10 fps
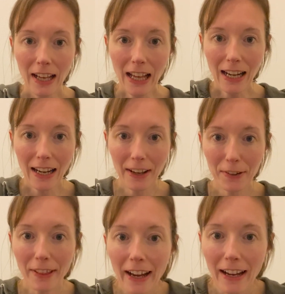Hello
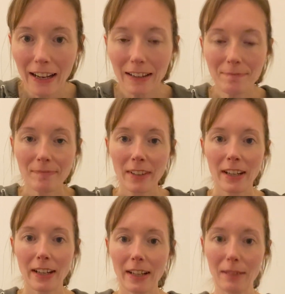
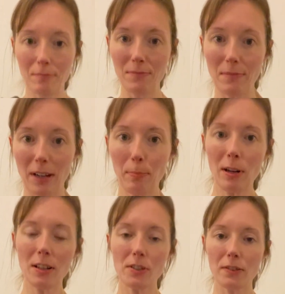there.
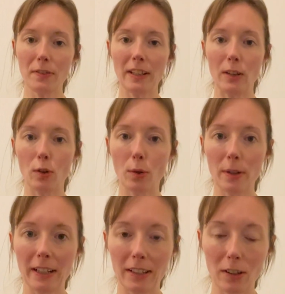Apologies for the
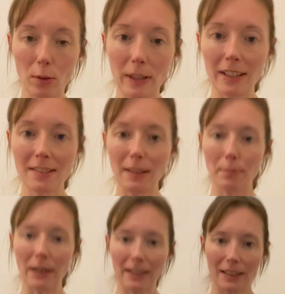awkward angle. When I sit
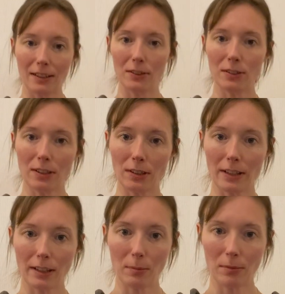back it does look
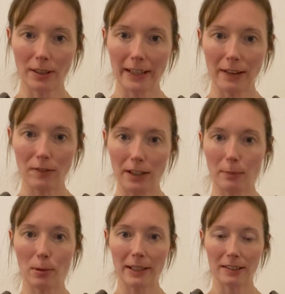like I'm quite heavily
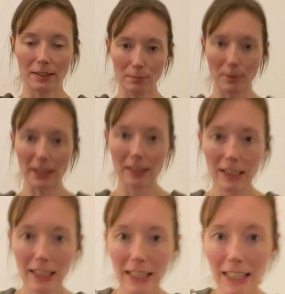pregnant, but
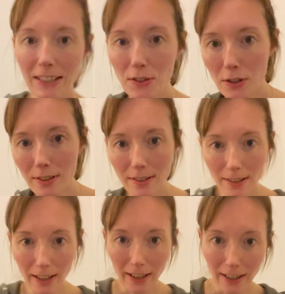it's just
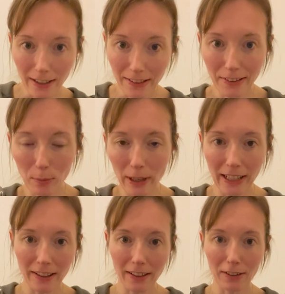the way
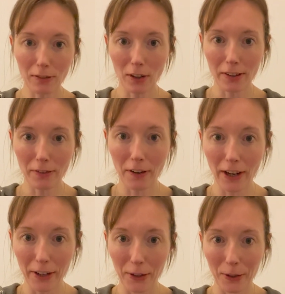that I've got the
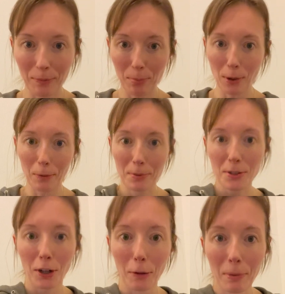phone propped
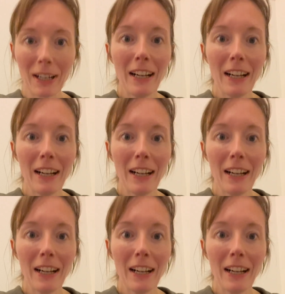up.